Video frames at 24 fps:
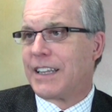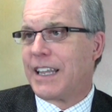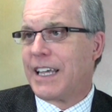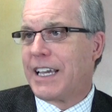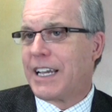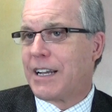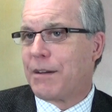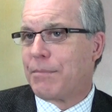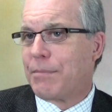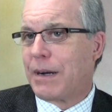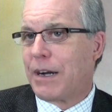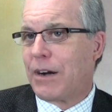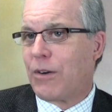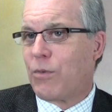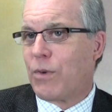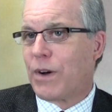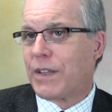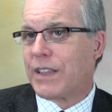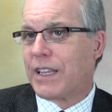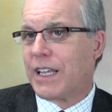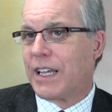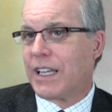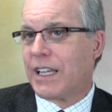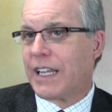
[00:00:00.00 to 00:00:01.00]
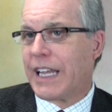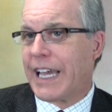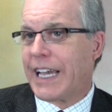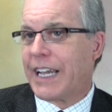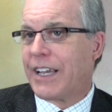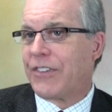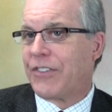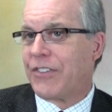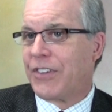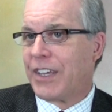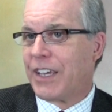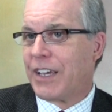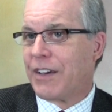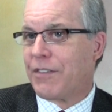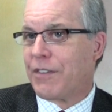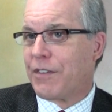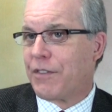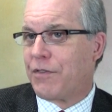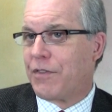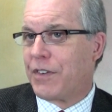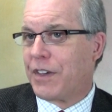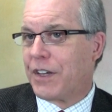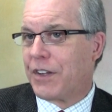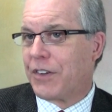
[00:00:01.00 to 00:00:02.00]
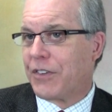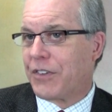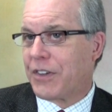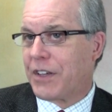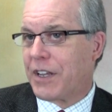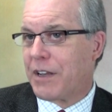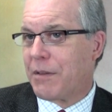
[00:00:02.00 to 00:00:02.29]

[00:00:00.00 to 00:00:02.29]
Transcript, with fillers: think about what the legacy of the field's